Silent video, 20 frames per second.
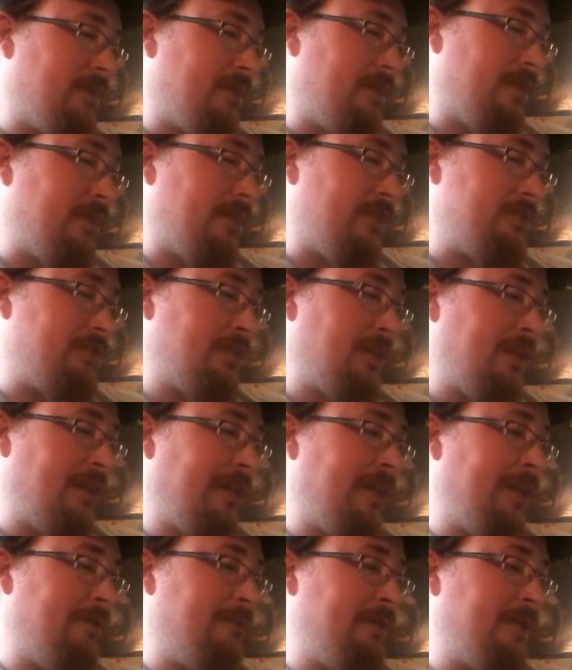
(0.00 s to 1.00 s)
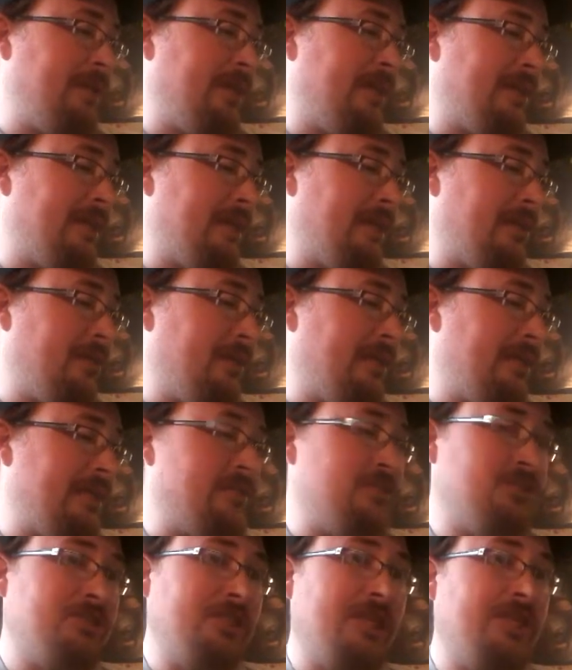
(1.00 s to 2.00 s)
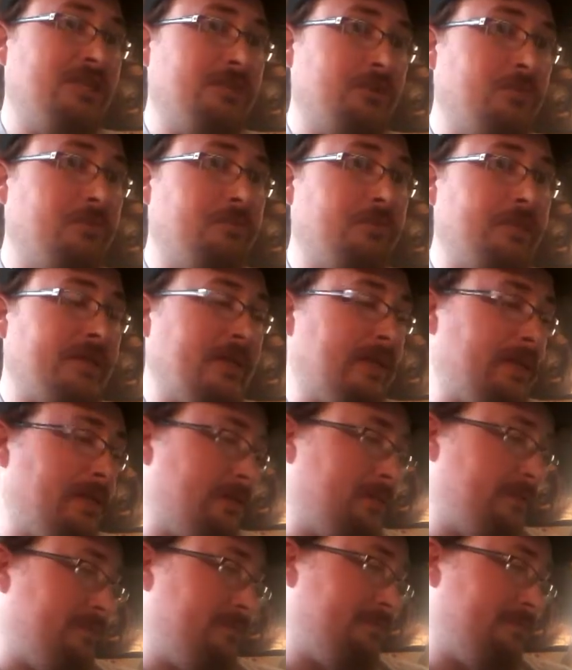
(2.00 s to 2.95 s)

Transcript: Jabal and Jubal.